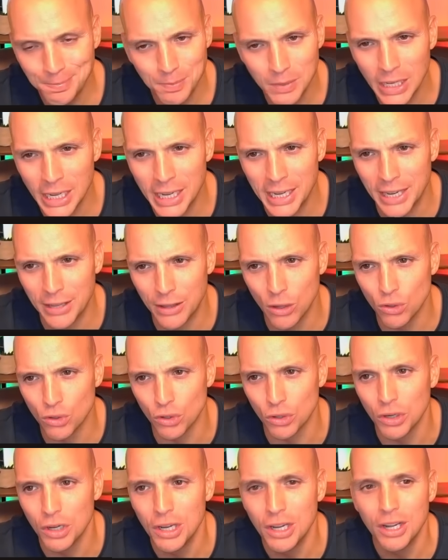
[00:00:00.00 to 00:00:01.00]
Again,
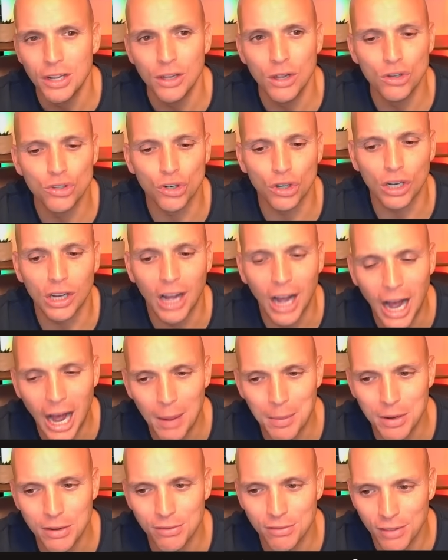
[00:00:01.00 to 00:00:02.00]
those are
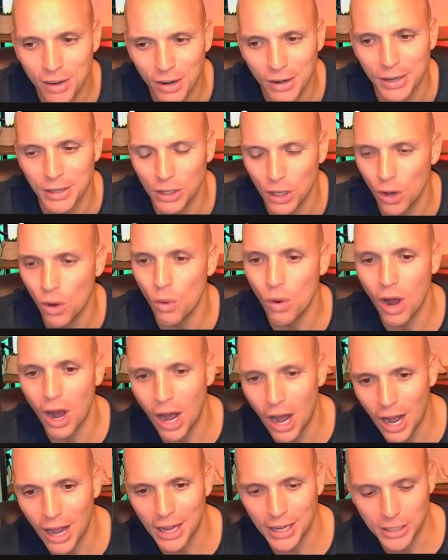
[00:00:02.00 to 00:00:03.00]
common, very low
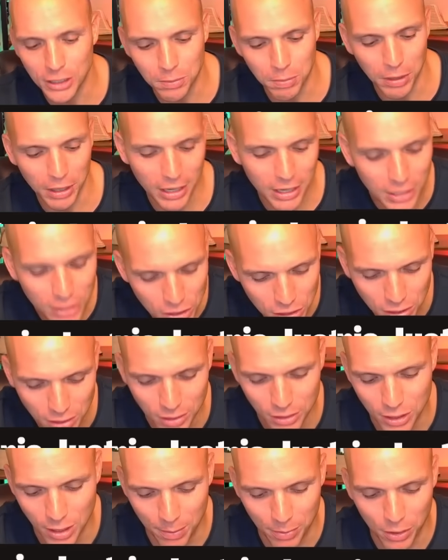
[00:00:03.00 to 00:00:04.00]
odds, but it's
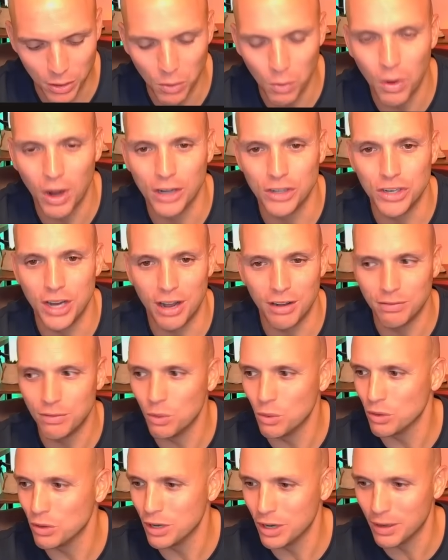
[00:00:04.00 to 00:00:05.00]
something to watch out
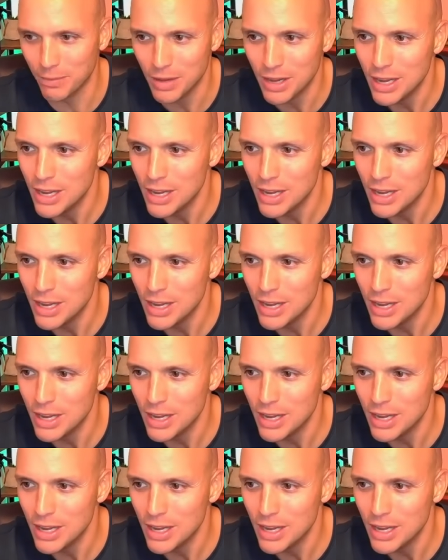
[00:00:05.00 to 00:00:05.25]
for here.